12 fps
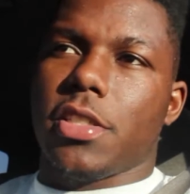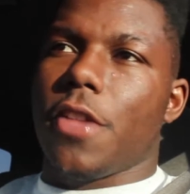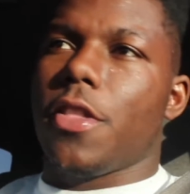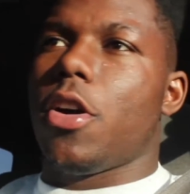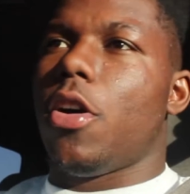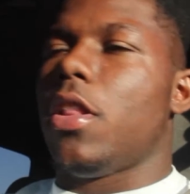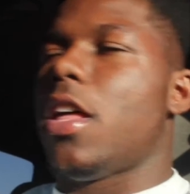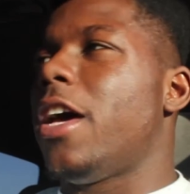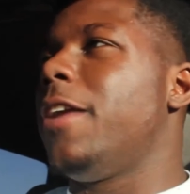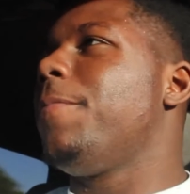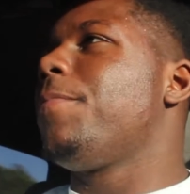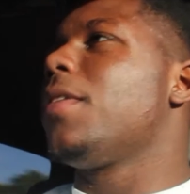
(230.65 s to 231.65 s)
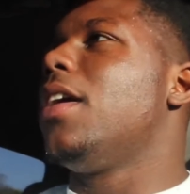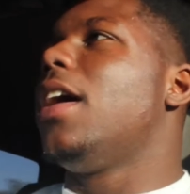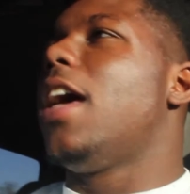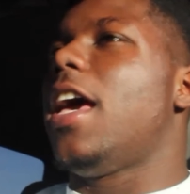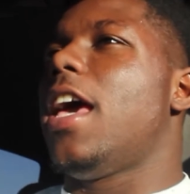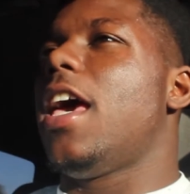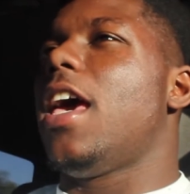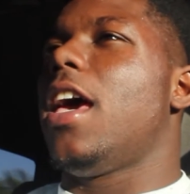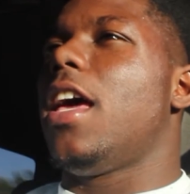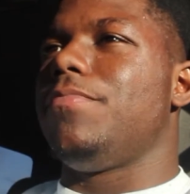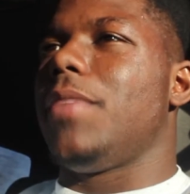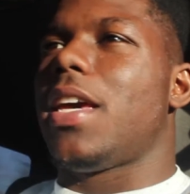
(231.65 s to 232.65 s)
is on the goal line,
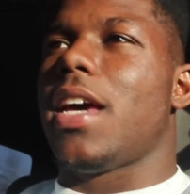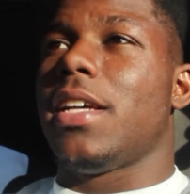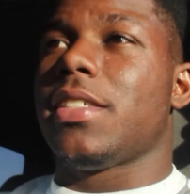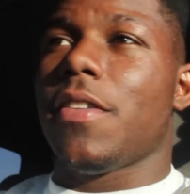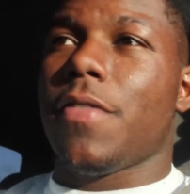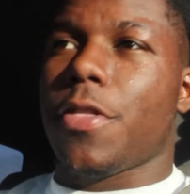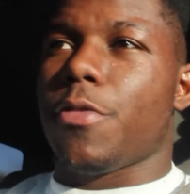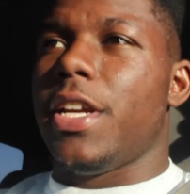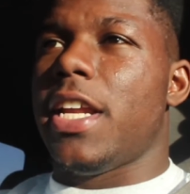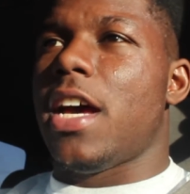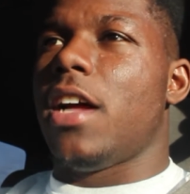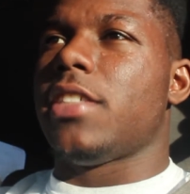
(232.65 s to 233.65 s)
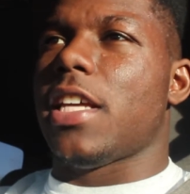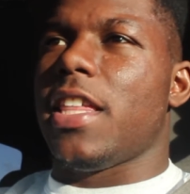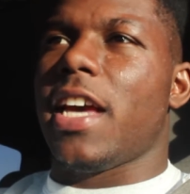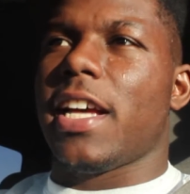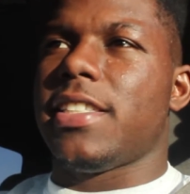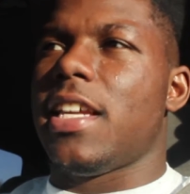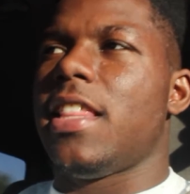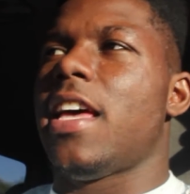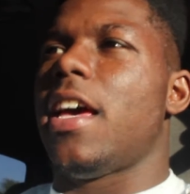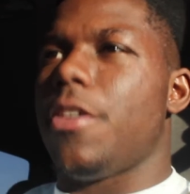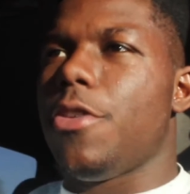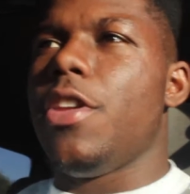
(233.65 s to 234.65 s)
and because of the 3 downs, I think I said
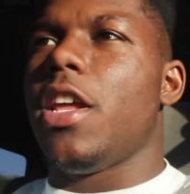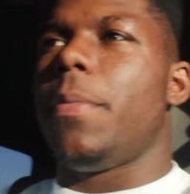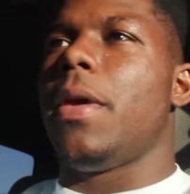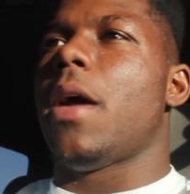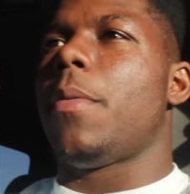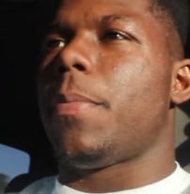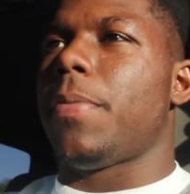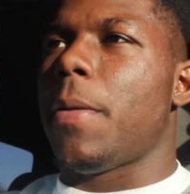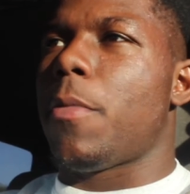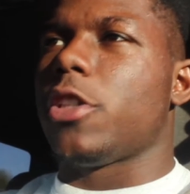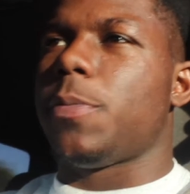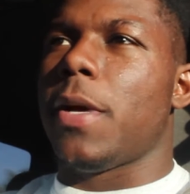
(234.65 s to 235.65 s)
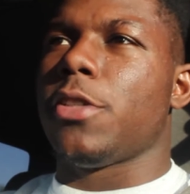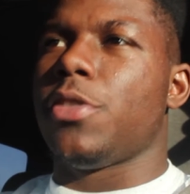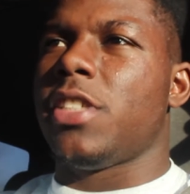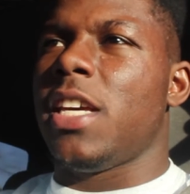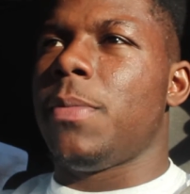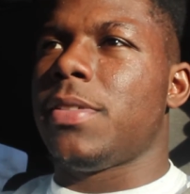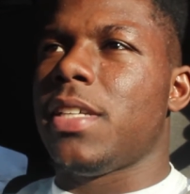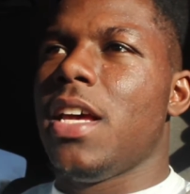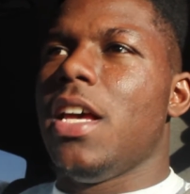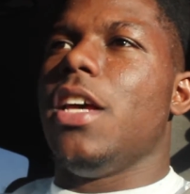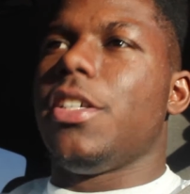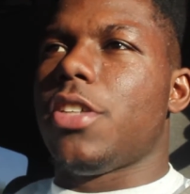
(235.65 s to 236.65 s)
that you need to be able to play more special teams.
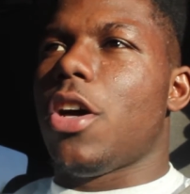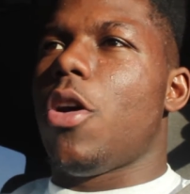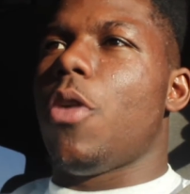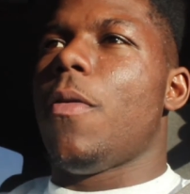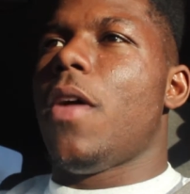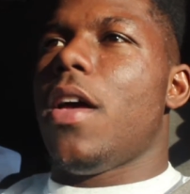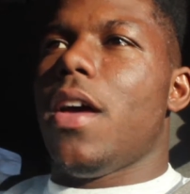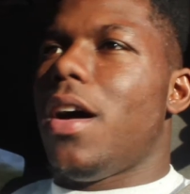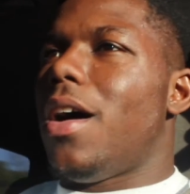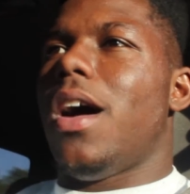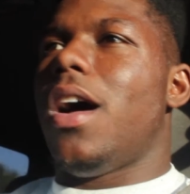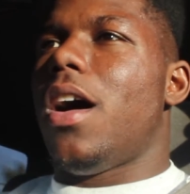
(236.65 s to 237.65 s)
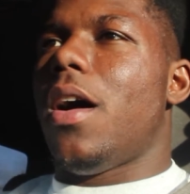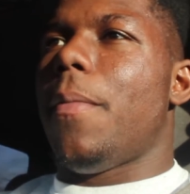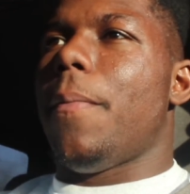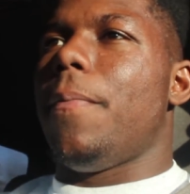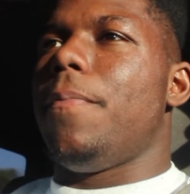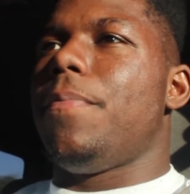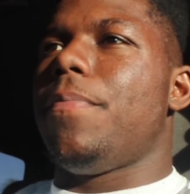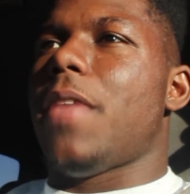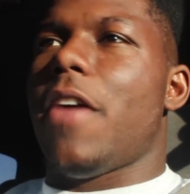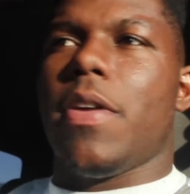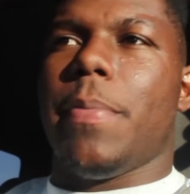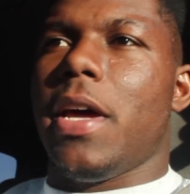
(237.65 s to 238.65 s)
So
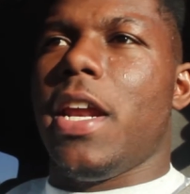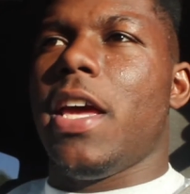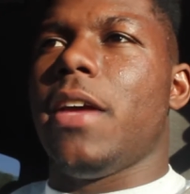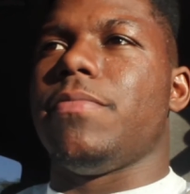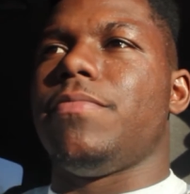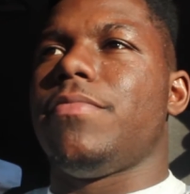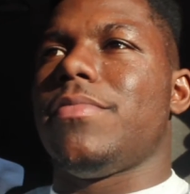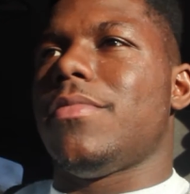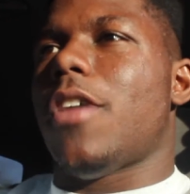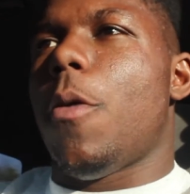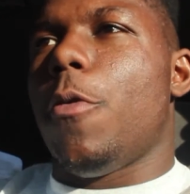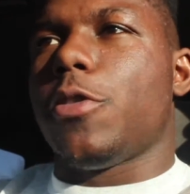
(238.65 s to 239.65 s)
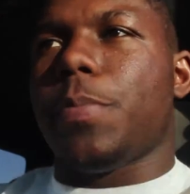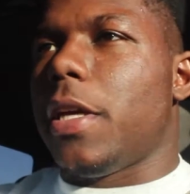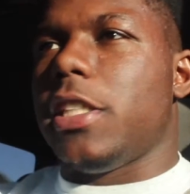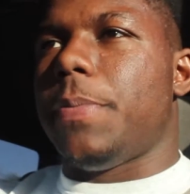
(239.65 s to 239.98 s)
everybody almost plays